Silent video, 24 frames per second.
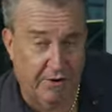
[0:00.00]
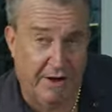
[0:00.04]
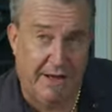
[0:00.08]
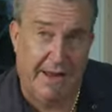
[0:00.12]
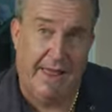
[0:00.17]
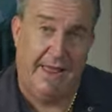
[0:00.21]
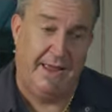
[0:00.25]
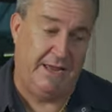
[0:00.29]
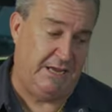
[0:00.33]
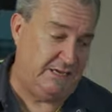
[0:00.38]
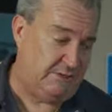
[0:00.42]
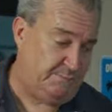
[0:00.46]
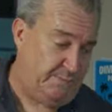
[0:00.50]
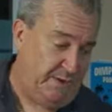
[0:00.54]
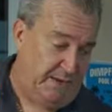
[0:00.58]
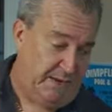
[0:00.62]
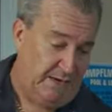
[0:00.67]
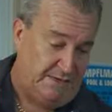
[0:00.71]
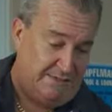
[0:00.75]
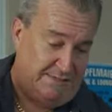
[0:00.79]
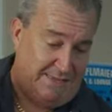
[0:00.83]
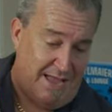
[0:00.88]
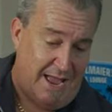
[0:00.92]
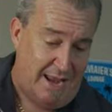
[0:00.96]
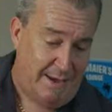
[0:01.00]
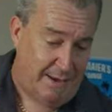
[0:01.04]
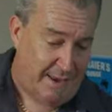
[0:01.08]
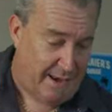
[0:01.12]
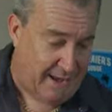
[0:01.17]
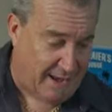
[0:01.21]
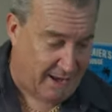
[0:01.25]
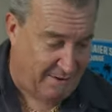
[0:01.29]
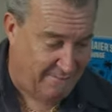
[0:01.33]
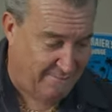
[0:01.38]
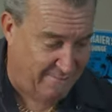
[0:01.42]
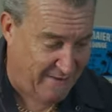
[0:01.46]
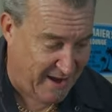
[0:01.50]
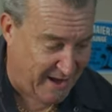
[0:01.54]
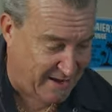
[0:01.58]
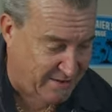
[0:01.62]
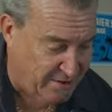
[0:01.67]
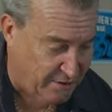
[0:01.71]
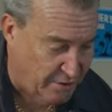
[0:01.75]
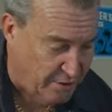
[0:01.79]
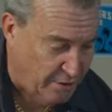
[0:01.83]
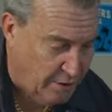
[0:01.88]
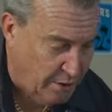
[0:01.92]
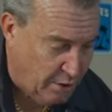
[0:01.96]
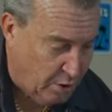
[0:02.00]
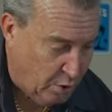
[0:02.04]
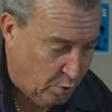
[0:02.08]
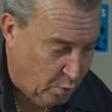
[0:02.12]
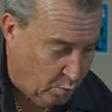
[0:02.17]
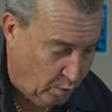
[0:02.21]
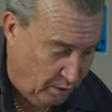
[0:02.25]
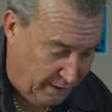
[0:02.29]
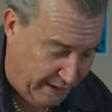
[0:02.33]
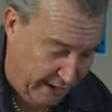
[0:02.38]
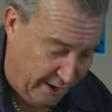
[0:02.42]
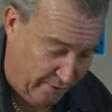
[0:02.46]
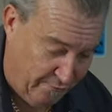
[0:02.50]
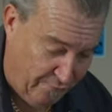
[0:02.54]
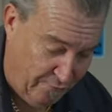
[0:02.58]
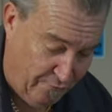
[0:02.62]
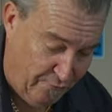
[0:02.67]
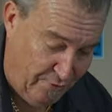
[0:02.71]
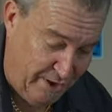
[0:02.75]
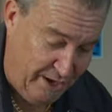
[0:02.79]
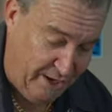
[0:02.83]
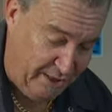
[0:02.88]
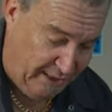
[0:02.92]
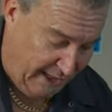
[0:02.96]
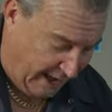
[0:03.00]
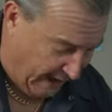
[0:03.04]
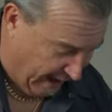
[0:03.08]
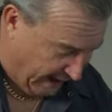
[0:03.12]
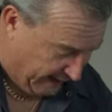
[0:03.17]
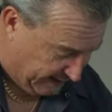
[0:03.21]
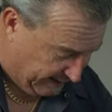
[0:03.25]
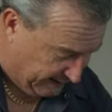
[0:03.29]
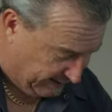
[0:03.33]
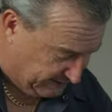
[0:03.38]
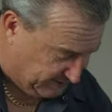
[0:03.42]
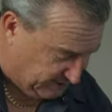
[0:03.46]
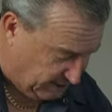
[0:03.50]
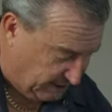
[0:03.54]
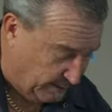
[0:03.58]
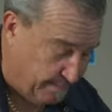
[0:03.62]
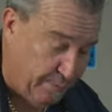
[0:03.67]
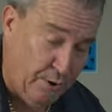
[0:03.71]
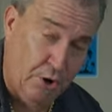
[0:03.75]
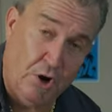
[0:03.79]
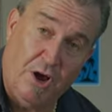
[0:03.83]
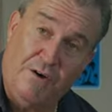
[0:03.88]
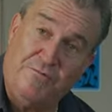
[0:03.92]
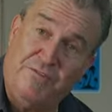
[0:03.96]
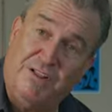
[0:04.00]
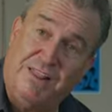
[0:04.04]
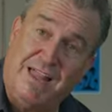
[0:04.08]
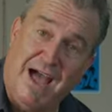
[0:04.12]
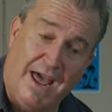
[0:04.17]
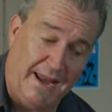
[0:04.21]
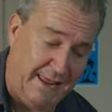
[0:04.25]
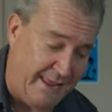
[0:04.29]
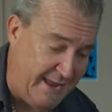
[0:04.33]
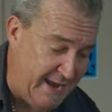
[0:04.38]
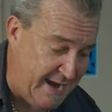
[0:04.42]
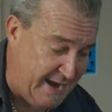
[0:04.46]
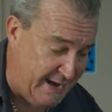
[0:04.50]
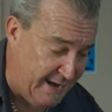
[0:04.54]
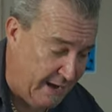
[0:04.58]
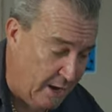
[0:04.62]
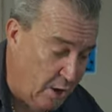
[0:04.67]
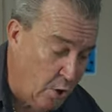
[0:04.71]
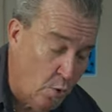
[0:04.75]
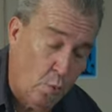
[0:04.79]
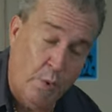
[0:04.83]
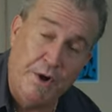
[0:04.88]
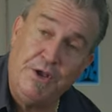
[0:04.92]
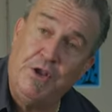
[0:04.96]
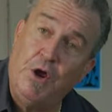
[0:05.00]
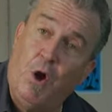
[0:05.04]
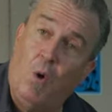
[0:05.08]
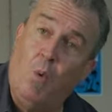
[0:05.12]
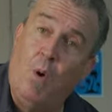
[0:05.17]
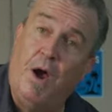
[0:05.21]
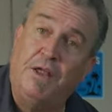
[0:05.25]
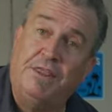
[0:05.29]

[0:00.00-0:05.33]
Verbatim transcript: Green Egg is because that convector will get real hot and it's going to put off a lot of heat. We don't